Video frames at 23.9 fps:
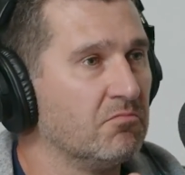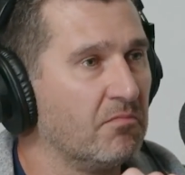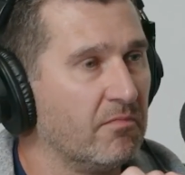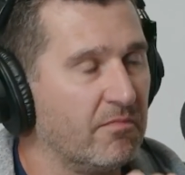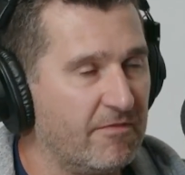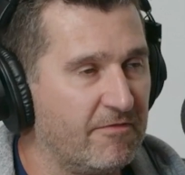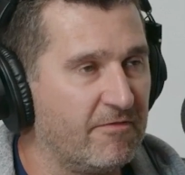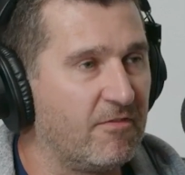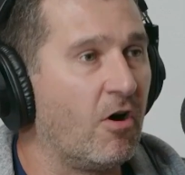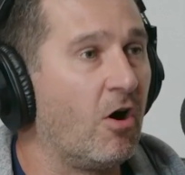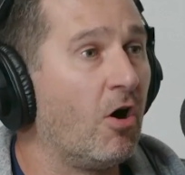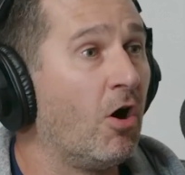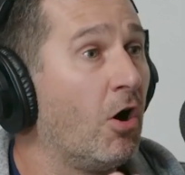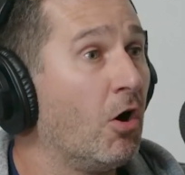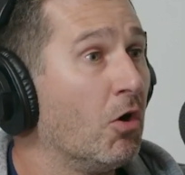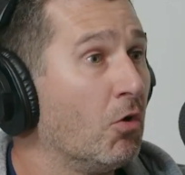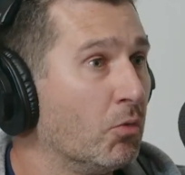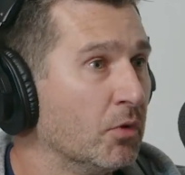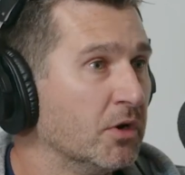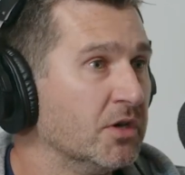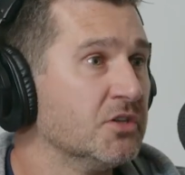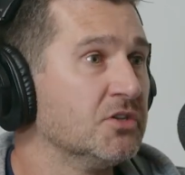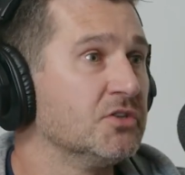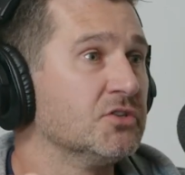fall,
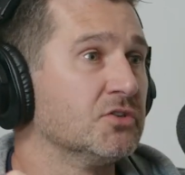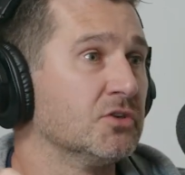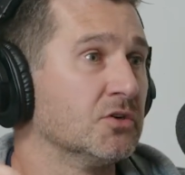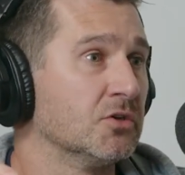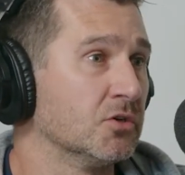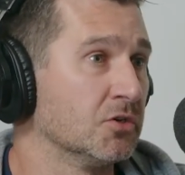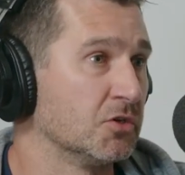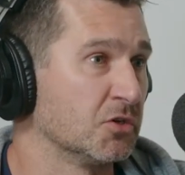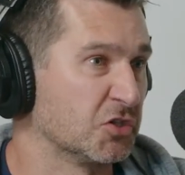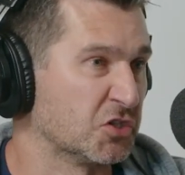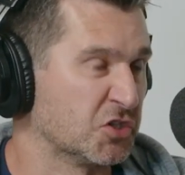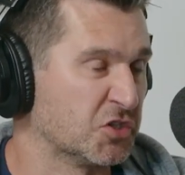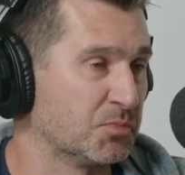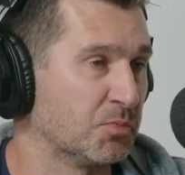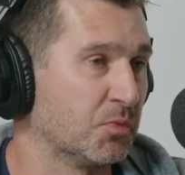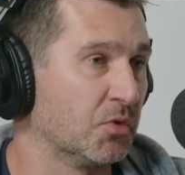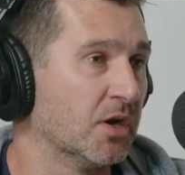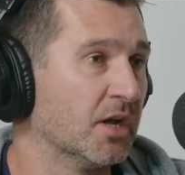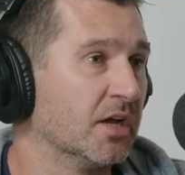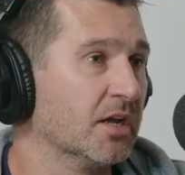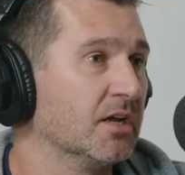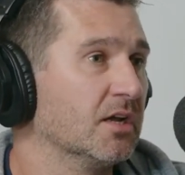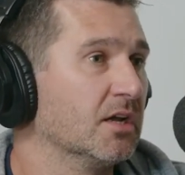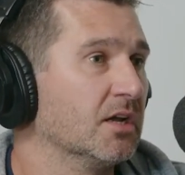winter,
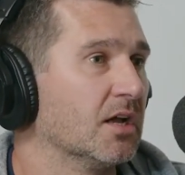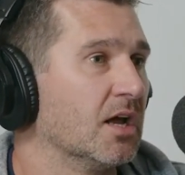spring,